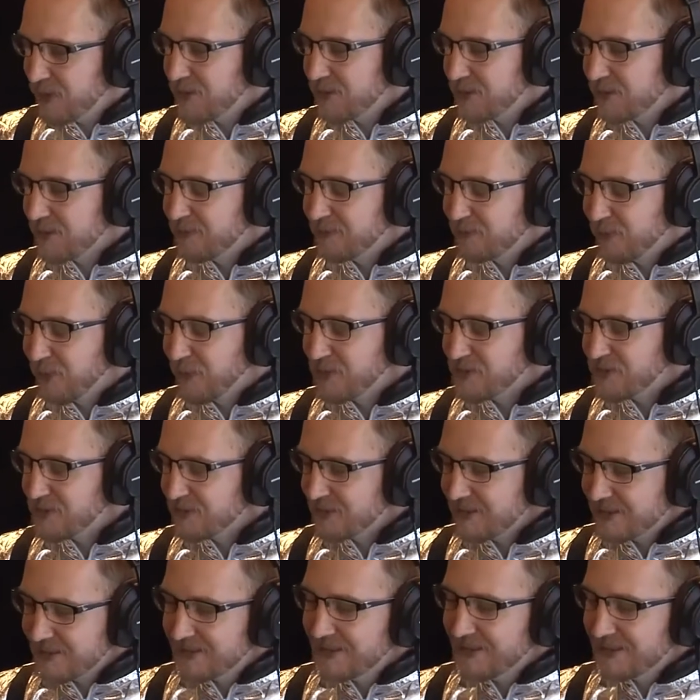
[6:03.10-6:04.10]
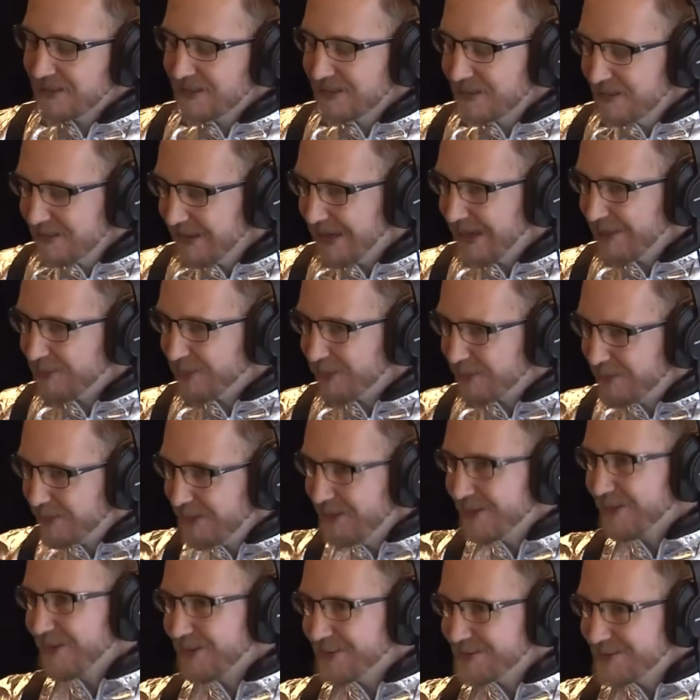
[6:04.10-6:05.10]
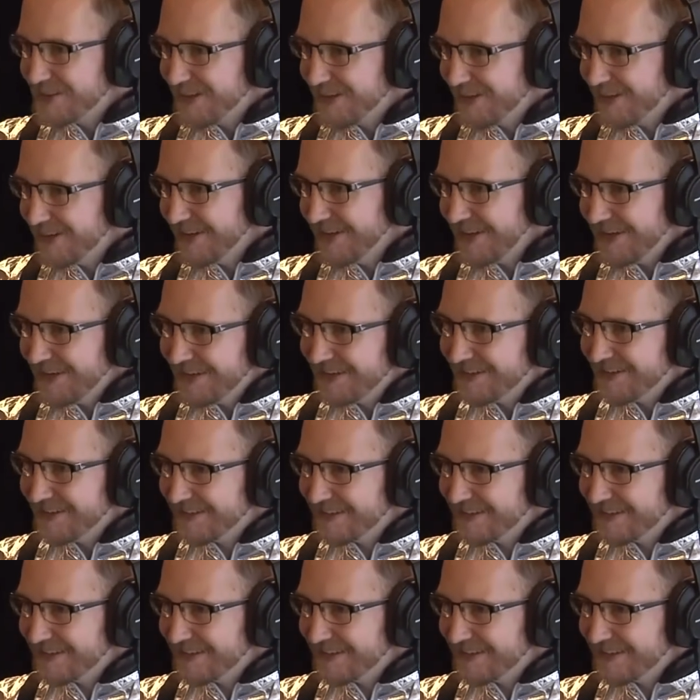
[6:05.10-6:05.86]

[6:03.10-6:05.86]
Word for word: unfortunately, I'm going to be there on Saturday. Sorry.